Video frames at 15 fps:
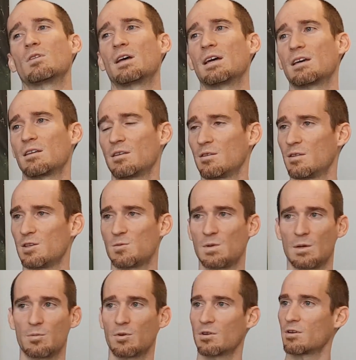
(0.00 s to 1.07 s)
Like these
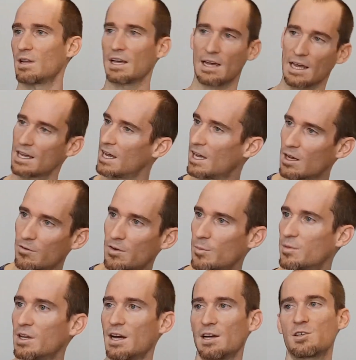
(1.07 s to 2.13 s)
people, they're like, I can't give
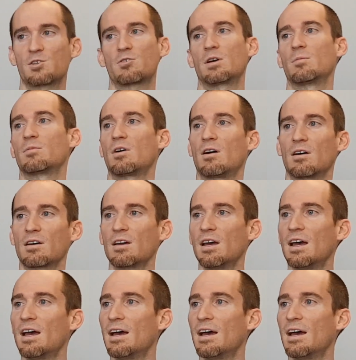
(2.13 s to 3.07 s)
up the ice cream, doc.